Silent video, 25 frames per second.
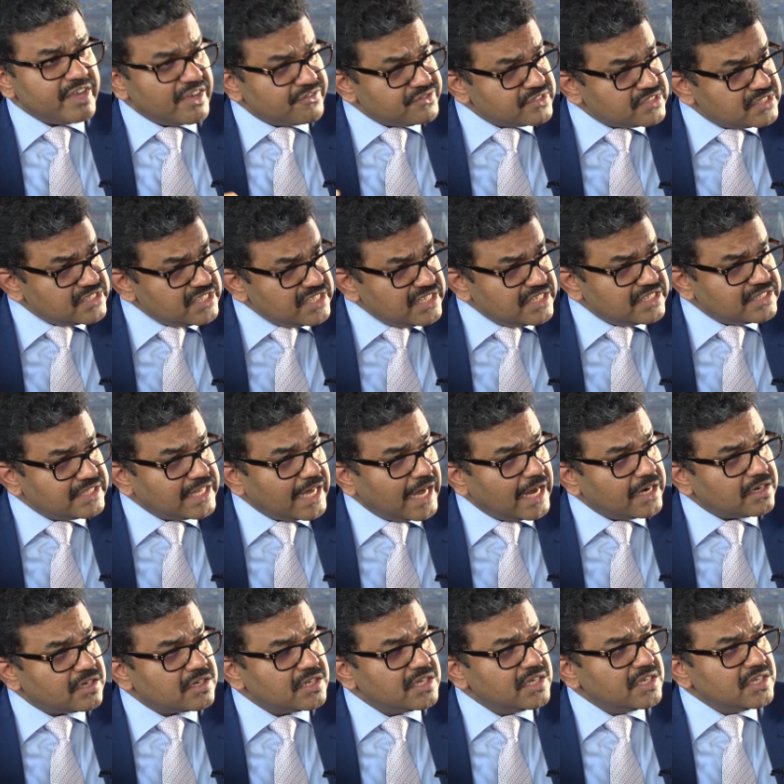we have seen
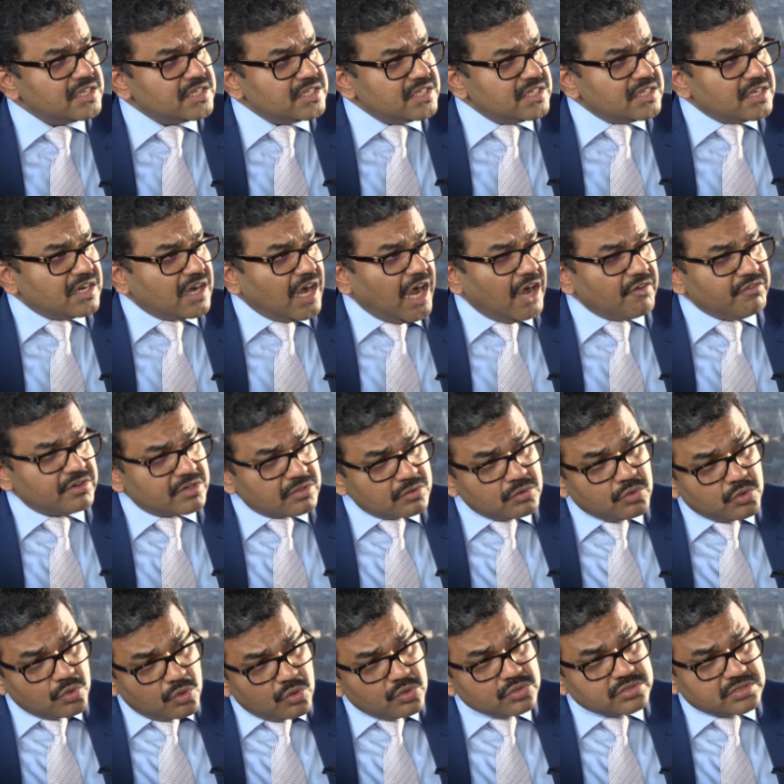that our
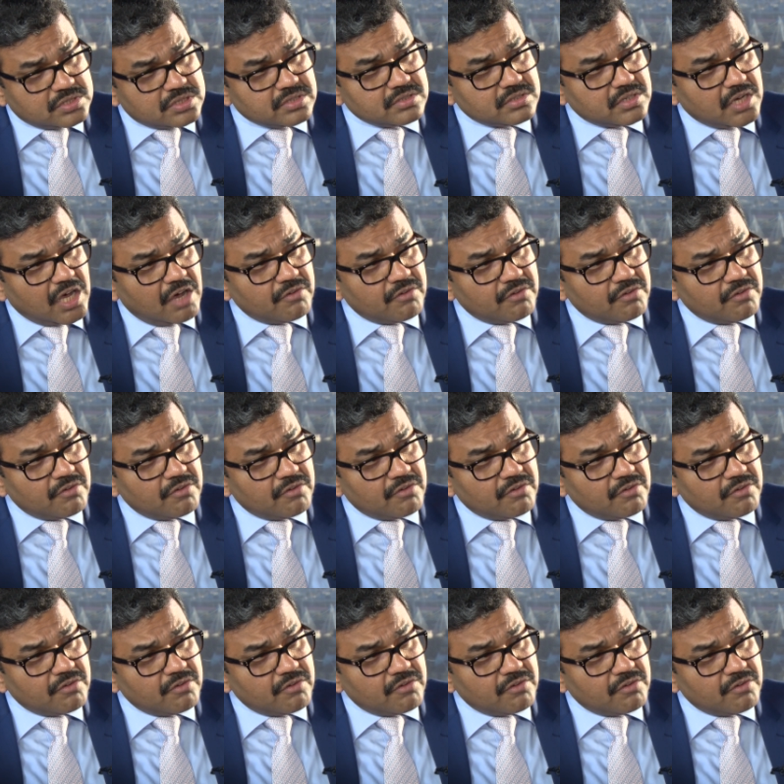growth,